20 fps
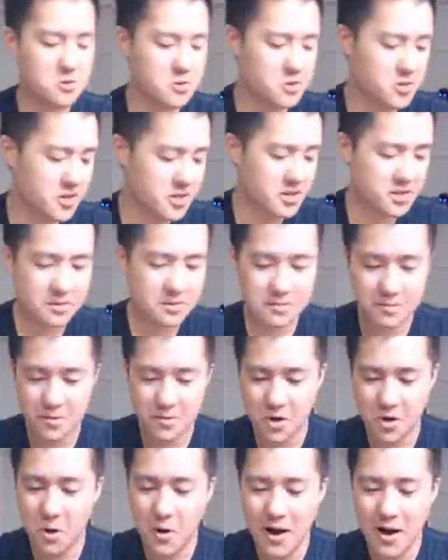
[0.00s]
just
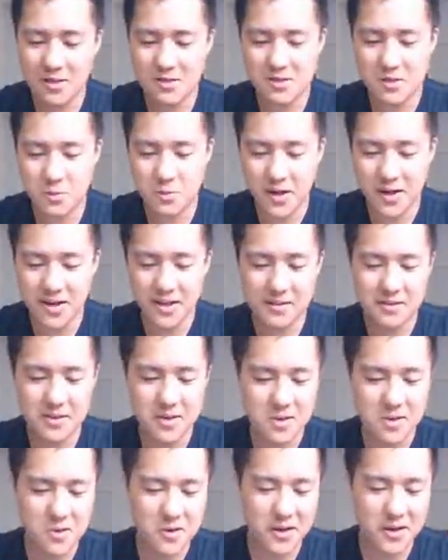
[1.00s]
go out swinging,
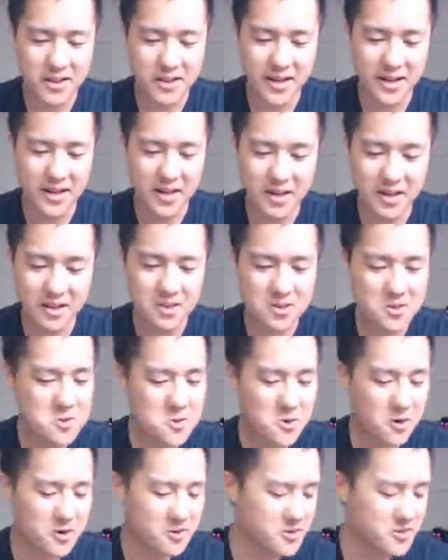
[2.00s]
doing like
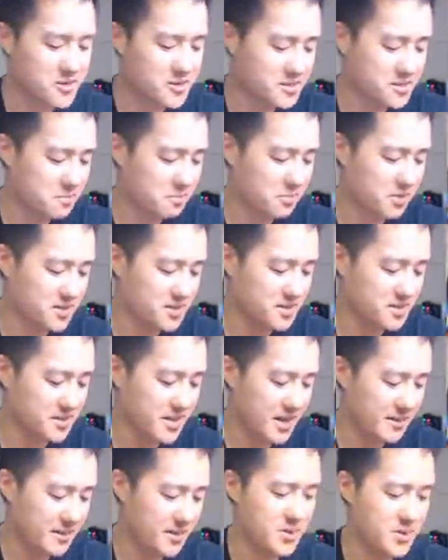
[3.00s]
200 plus
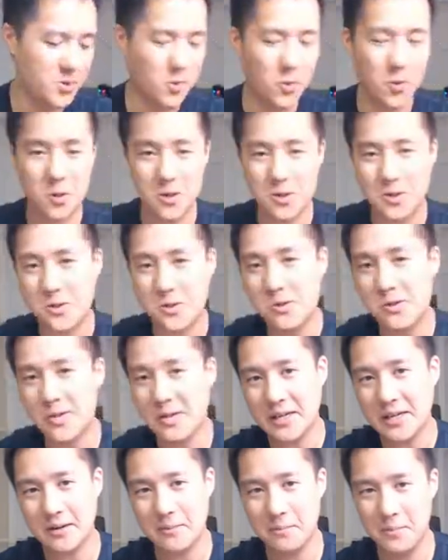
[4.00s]
damage or
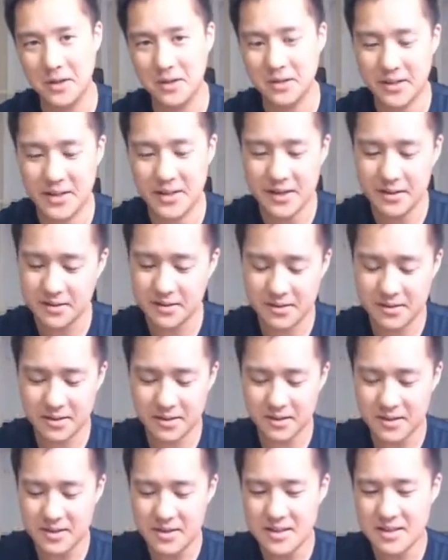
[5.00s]
using an ability
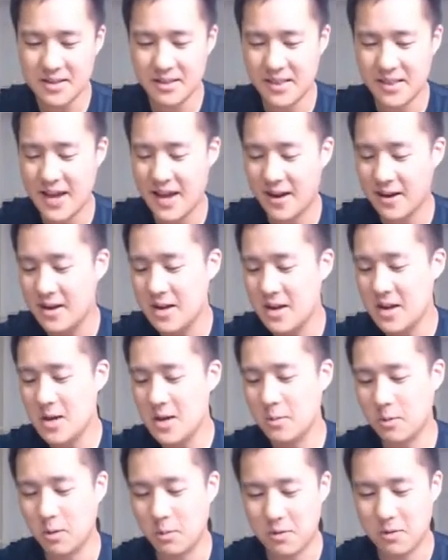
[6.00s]
that
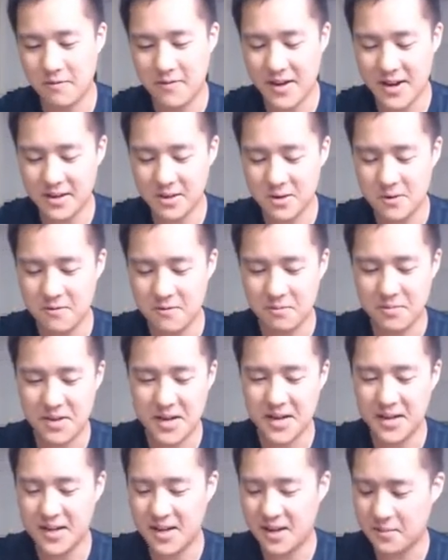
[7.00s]
will prevent you from
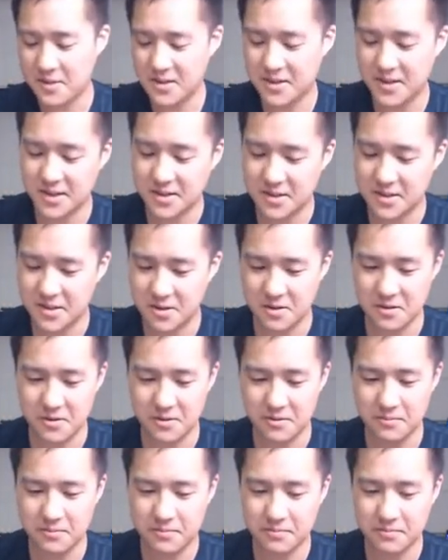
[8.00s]
taking damage next turn.